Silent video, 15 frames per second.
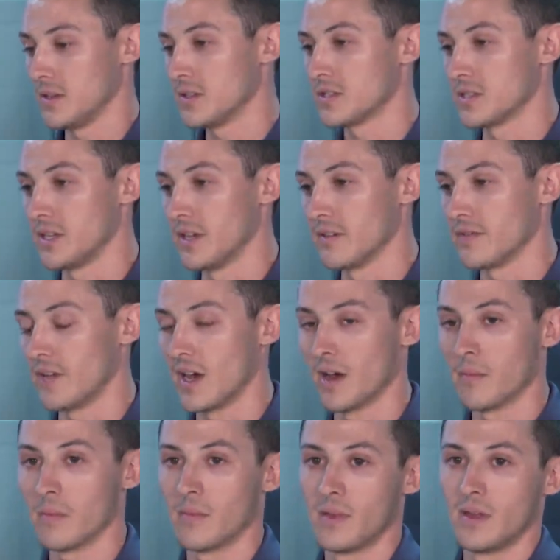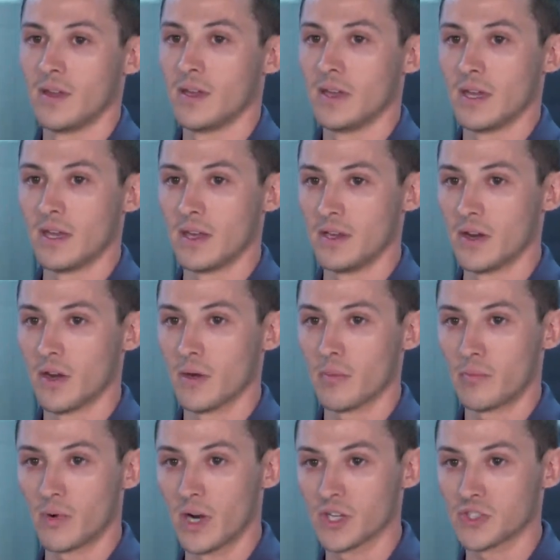
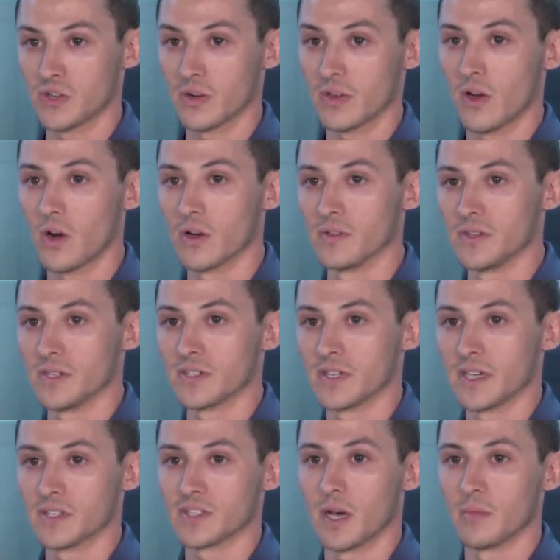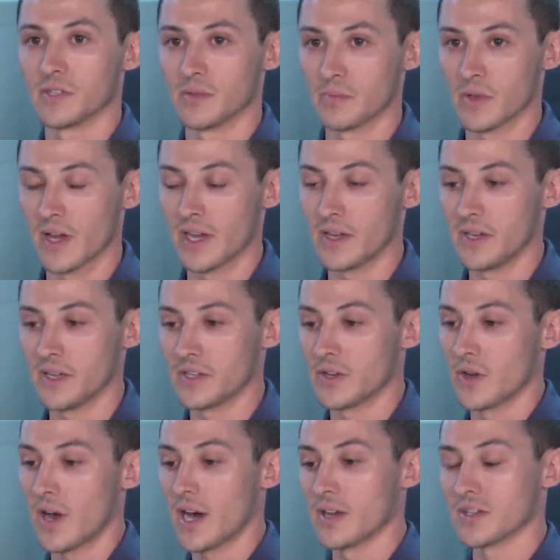CFM, pressure. All these things come into play. You need to
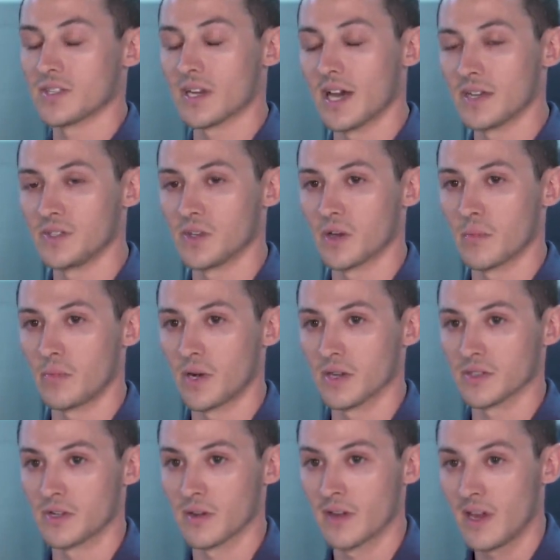know how to size your compressor.